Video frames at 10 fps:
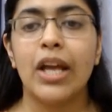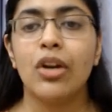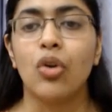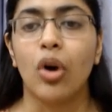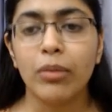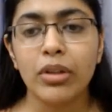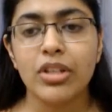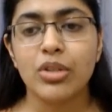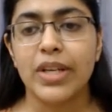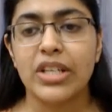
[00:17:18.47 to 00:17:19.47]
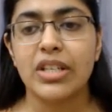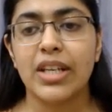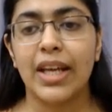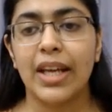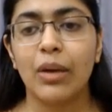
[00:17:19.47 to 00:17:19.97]
In a normal
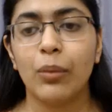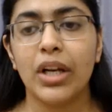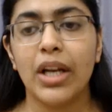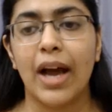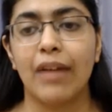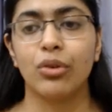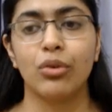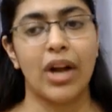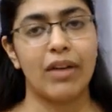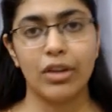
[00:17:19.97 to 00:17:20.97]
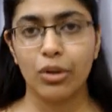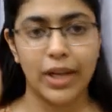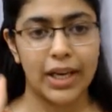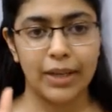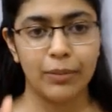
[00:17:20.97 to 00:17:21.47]
situation, A will have to travel to
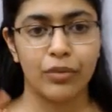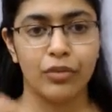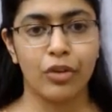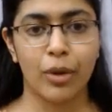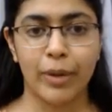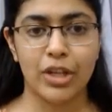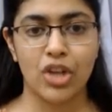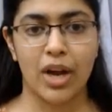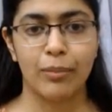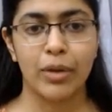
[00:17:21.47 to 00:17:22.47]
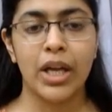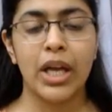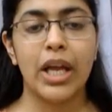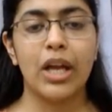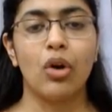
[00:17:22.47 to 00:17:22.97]
Delhi from Punjab
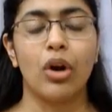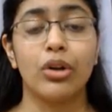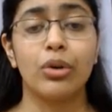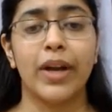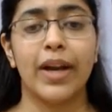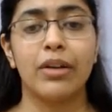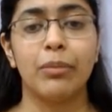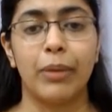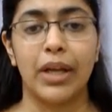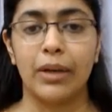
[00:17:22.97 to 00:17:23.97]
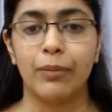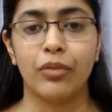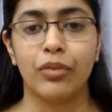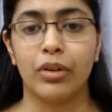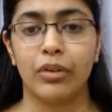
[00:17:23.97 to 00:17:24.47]
in order to get bail,
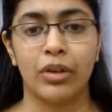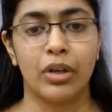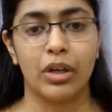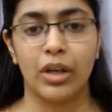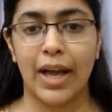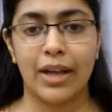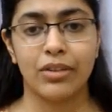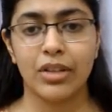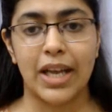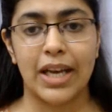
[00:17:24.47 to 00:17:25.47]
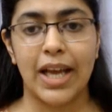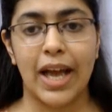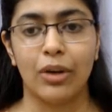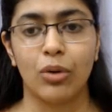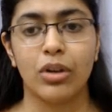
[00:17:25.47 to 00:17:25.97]
as the Delhi
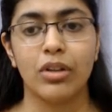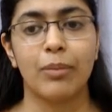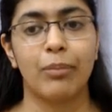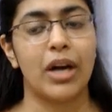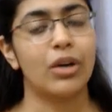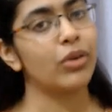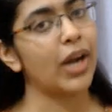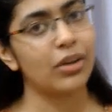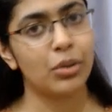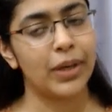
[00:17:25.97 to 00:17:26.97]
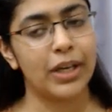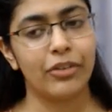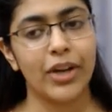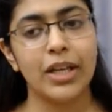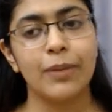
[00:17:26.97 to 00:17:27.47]
High Court is empowered to grant the bail,
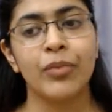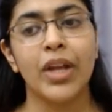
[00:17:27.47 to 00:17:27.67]
right?